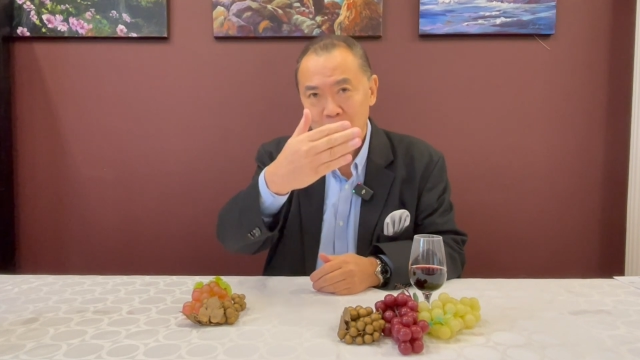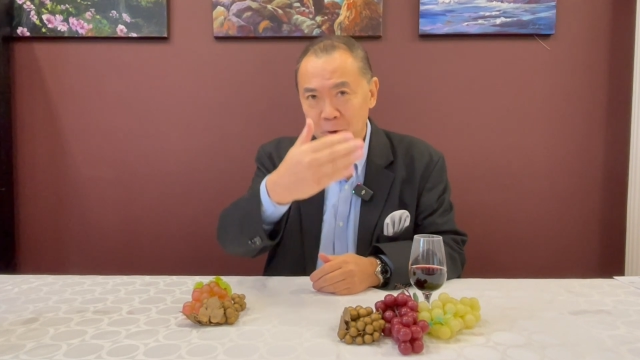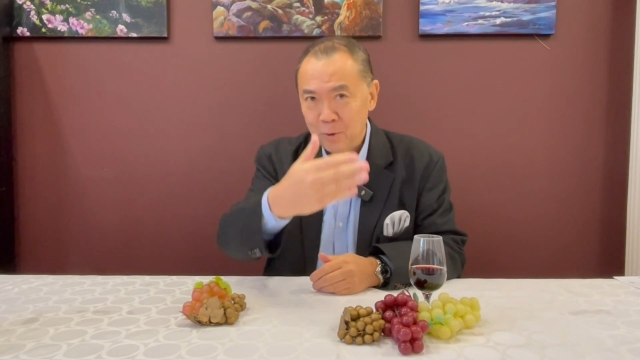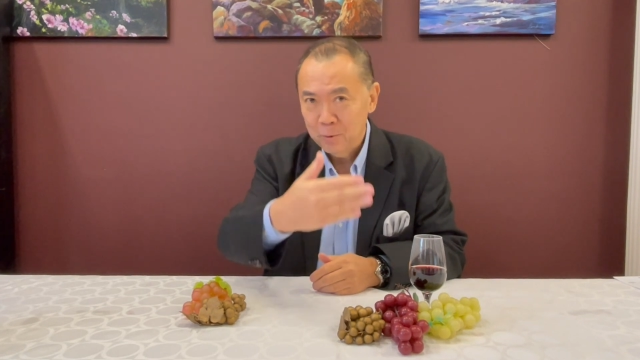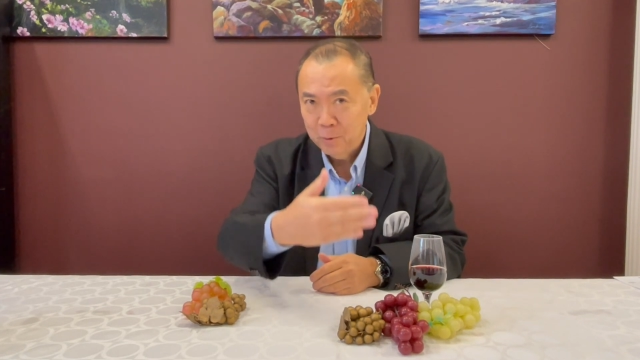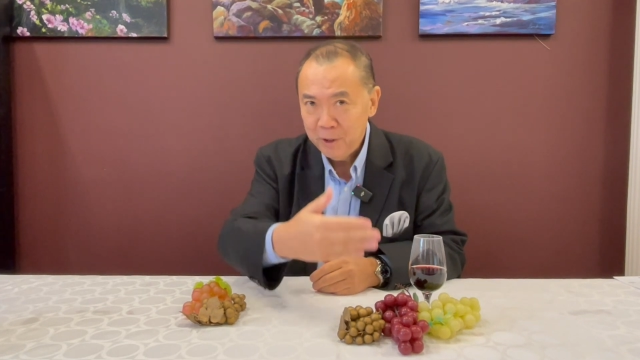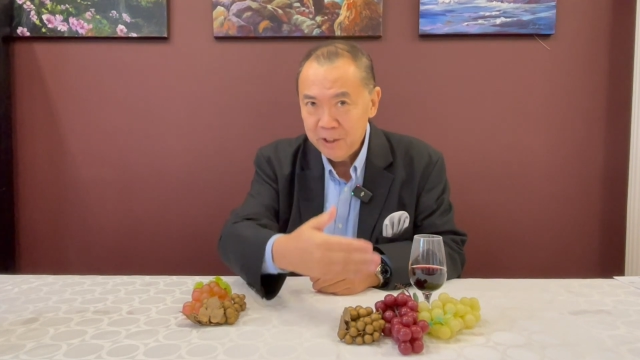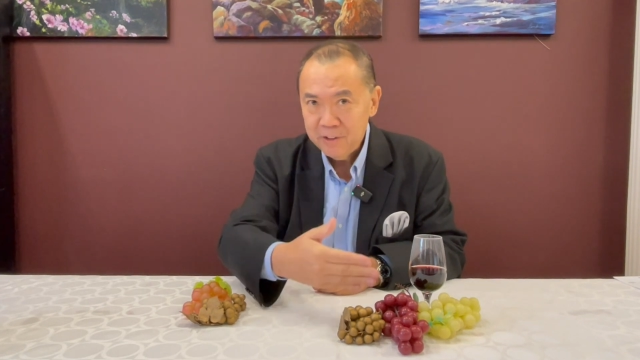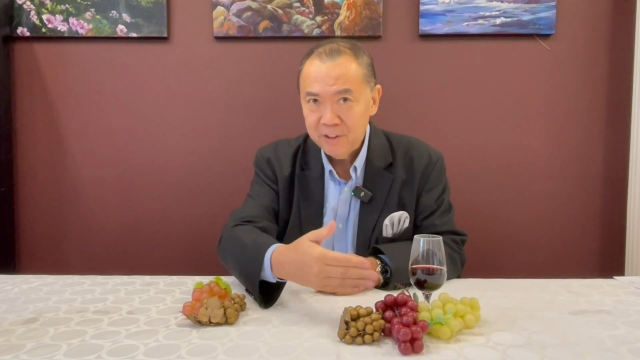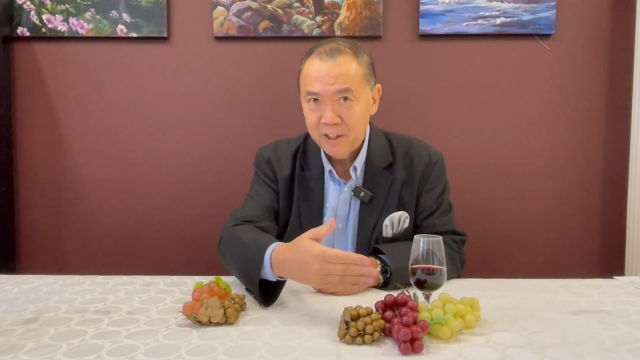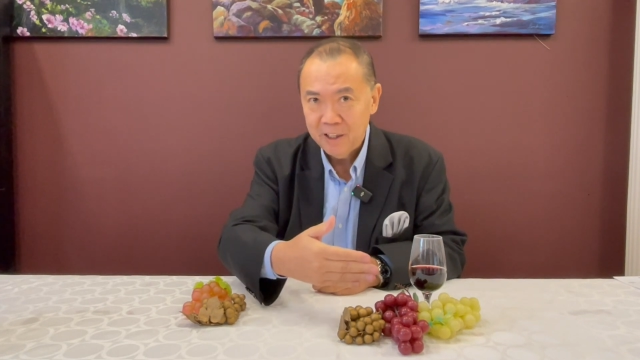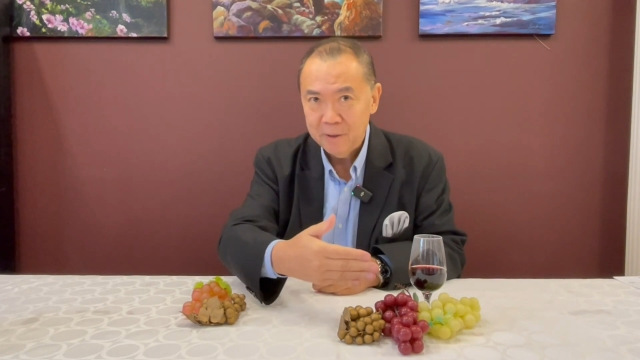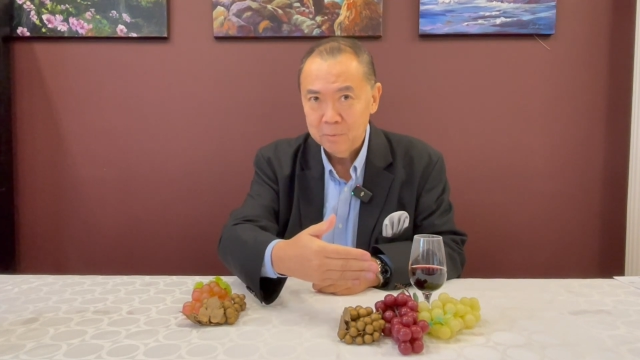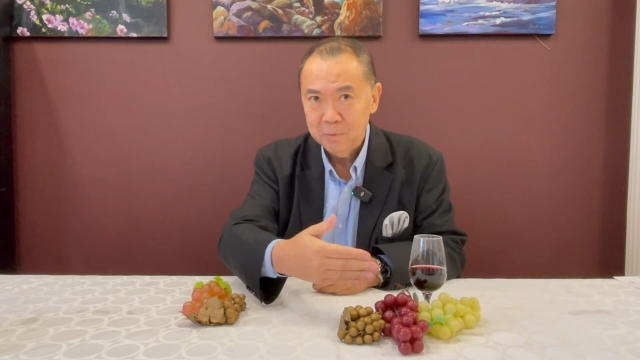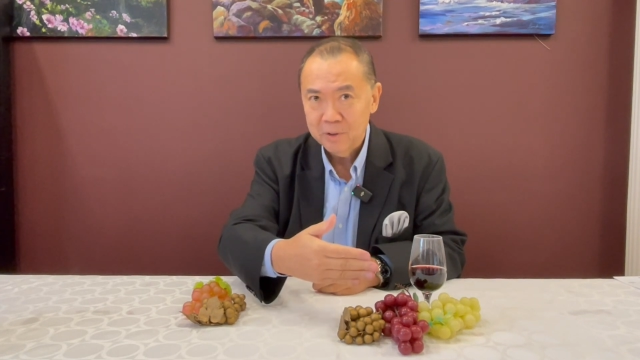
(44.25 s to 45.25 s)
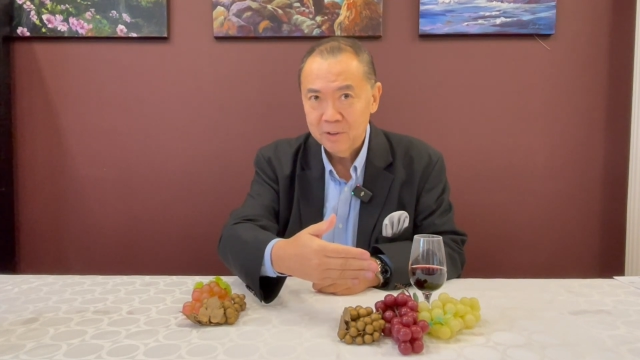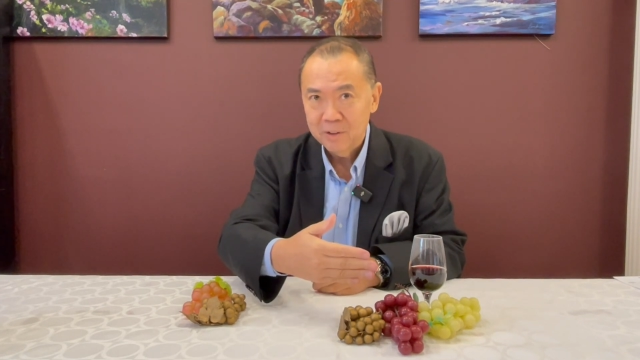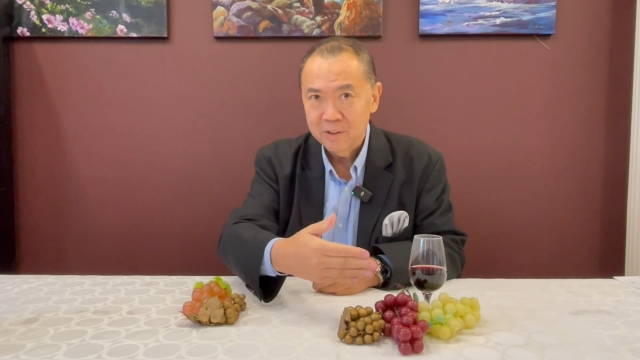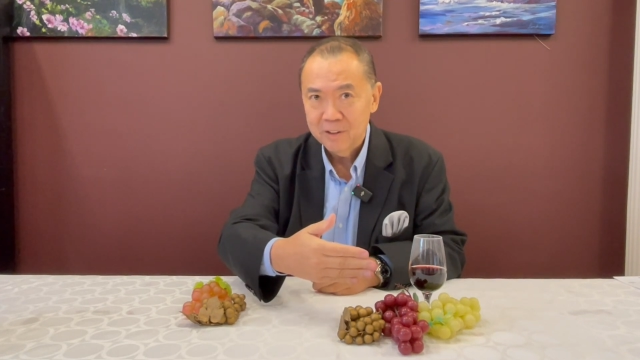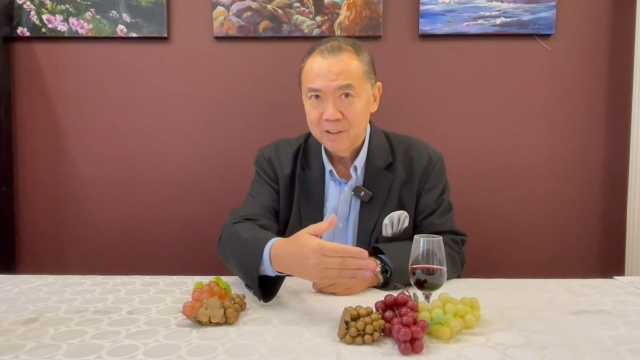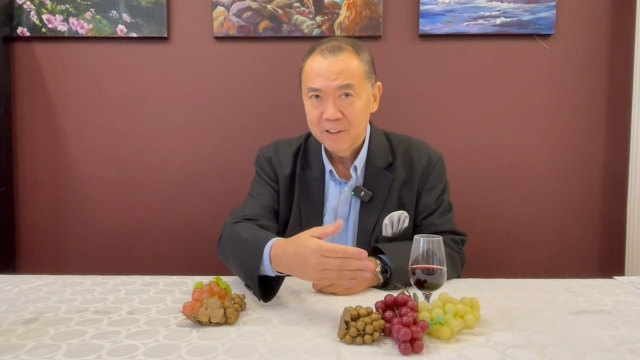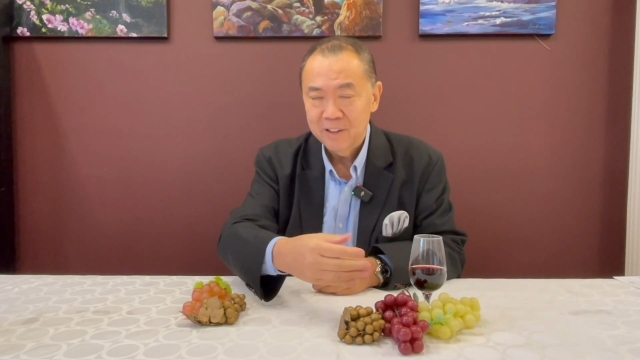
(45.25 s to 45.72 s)
three times
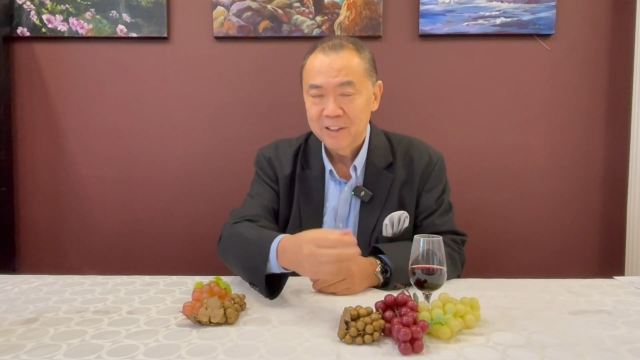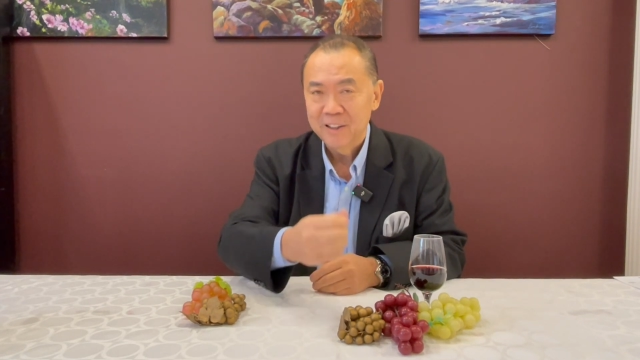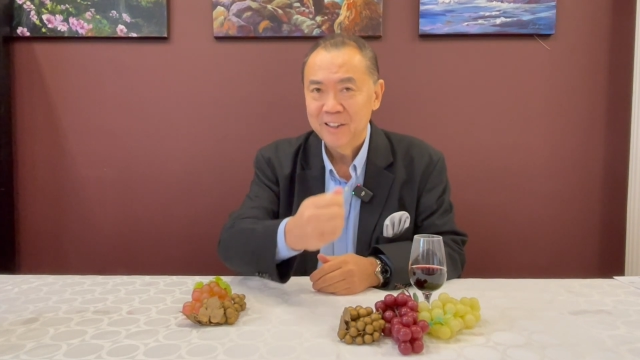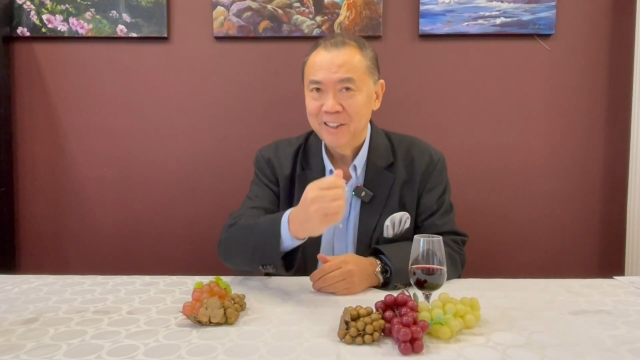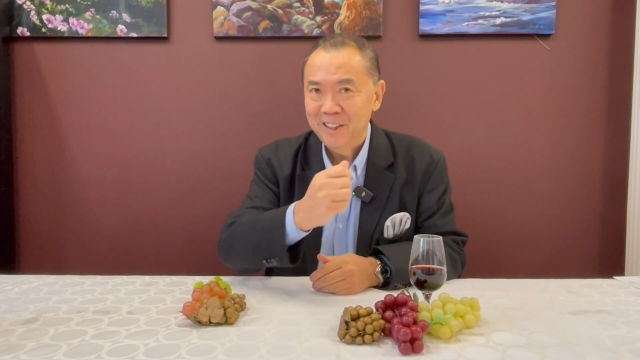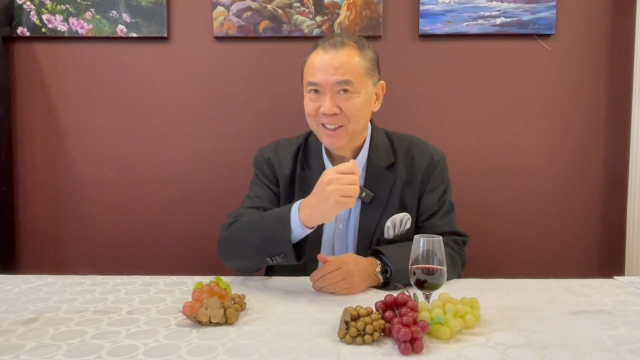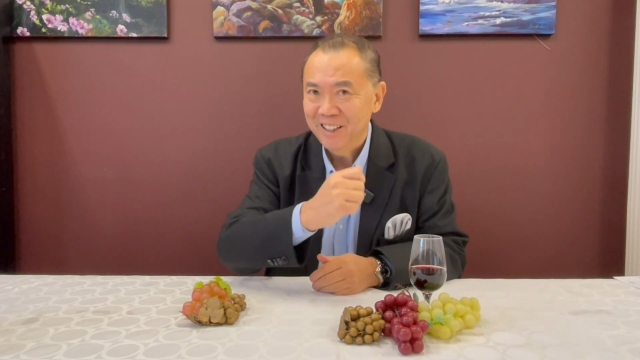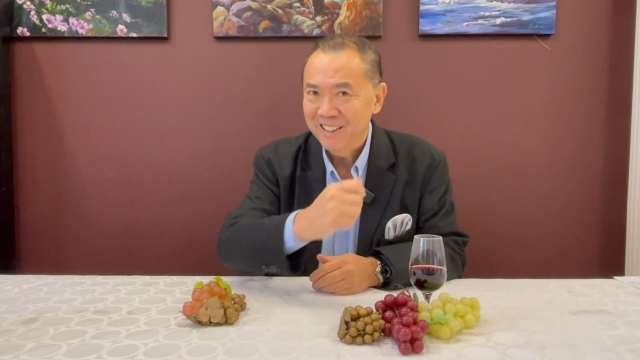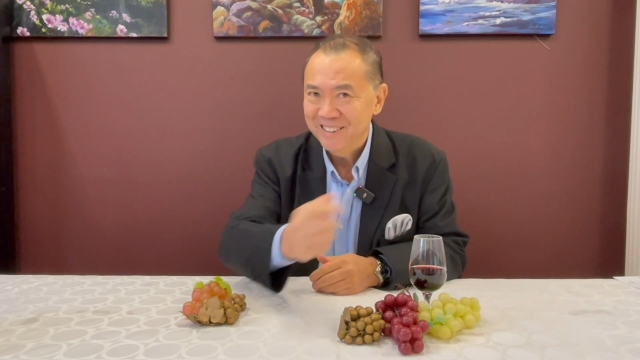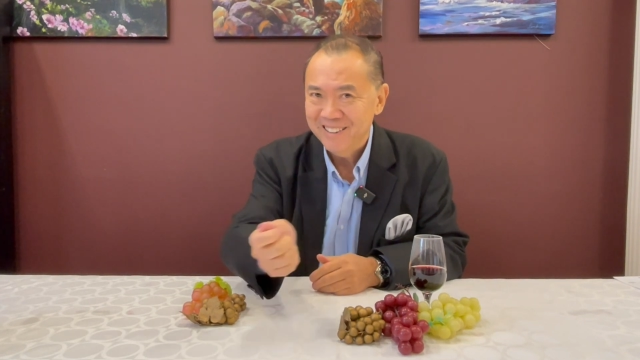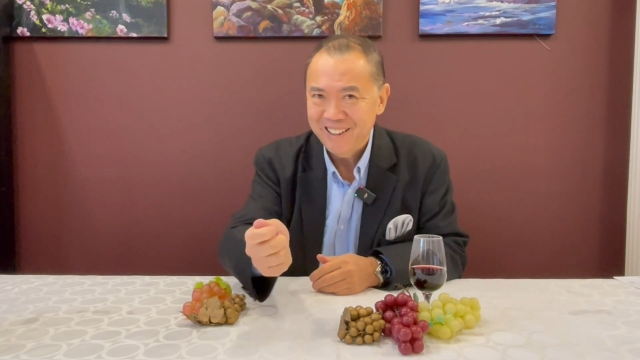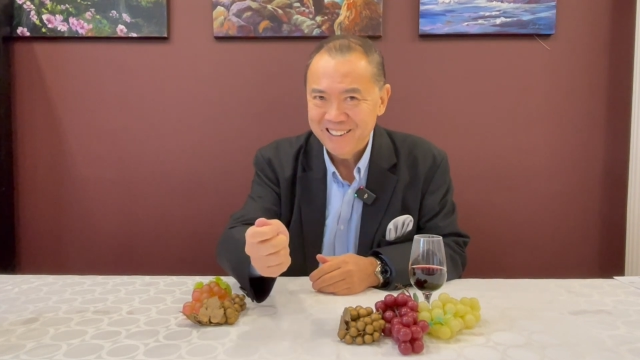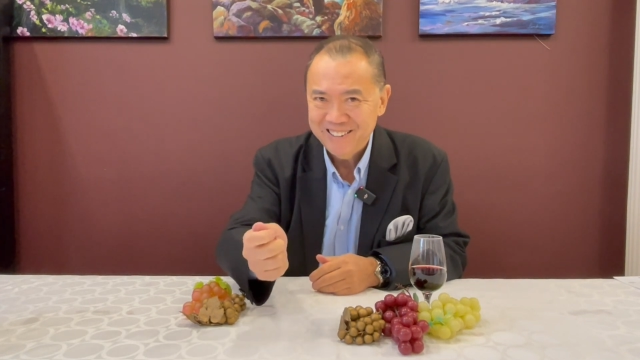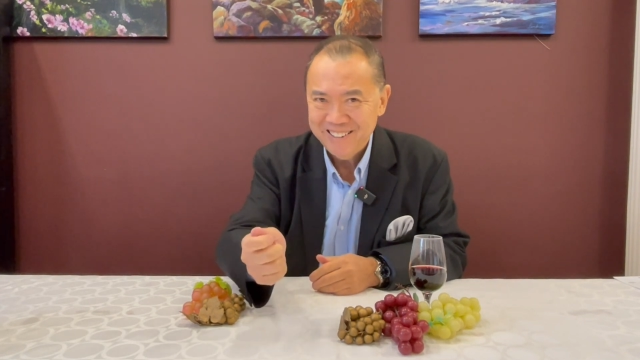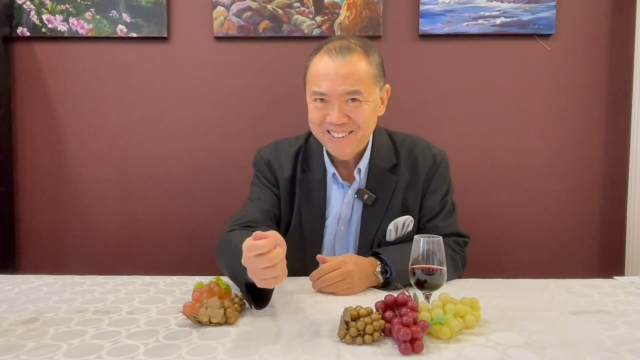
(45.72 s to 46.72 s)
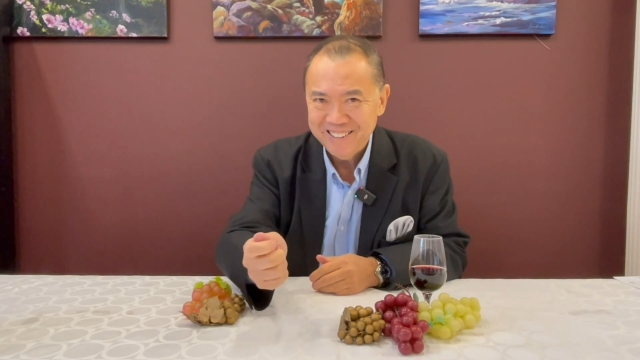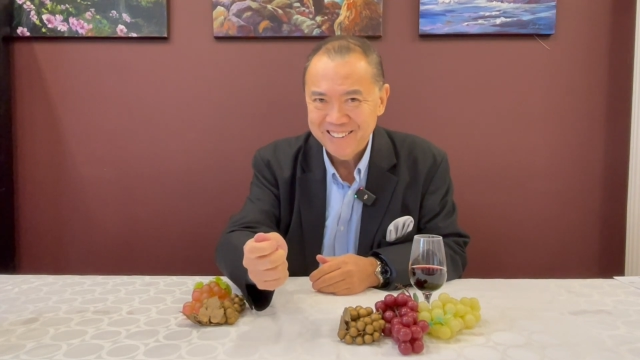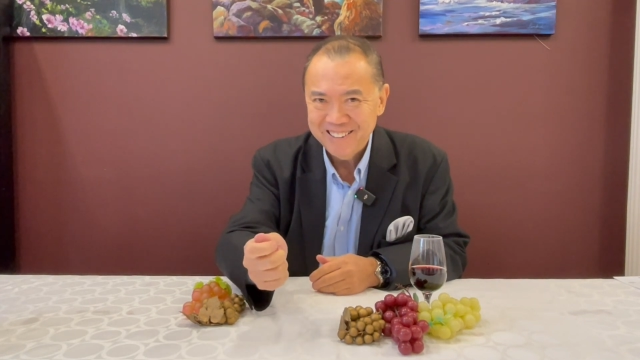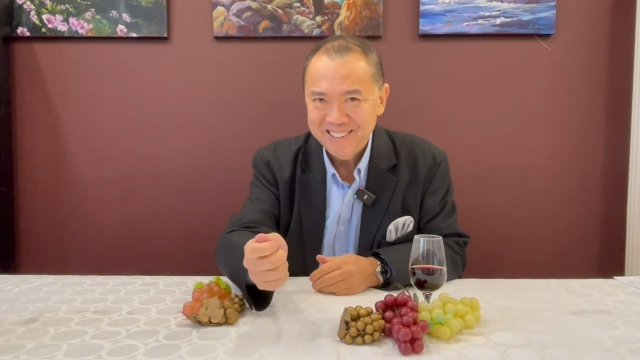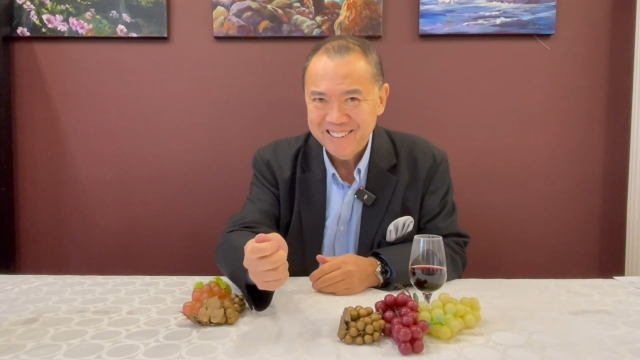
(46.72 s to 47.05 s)
is ideal.